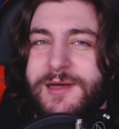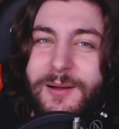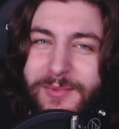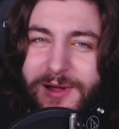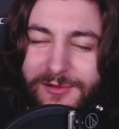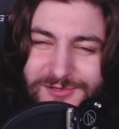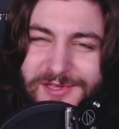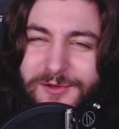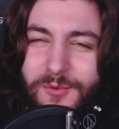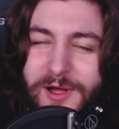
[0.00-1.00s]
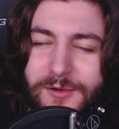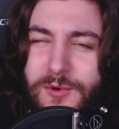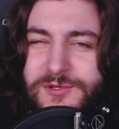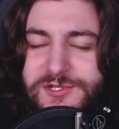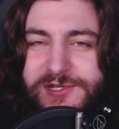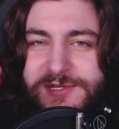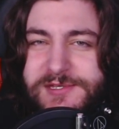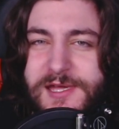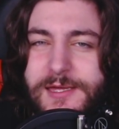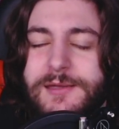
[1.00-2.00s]
I'll tell you why quotes in just a
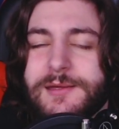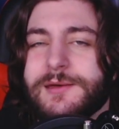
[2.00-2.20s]
second.